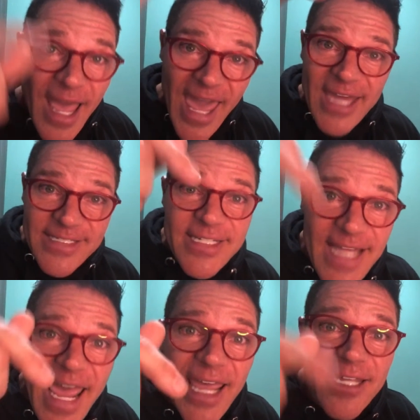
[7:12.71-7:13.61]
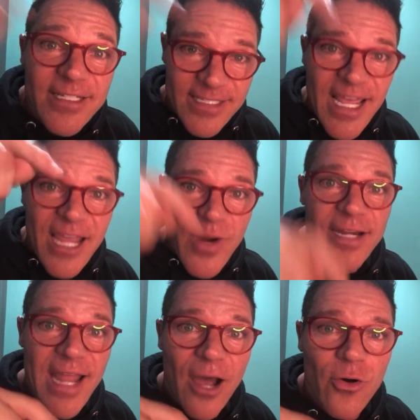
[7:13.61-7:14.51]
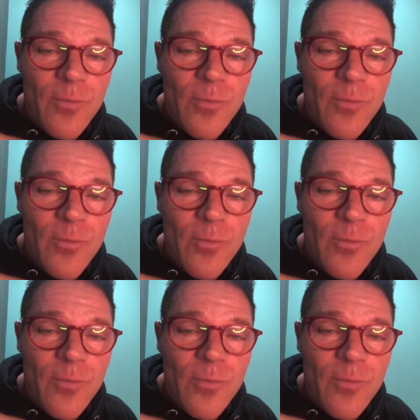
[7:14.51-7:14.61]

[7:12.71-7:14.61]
And today right now,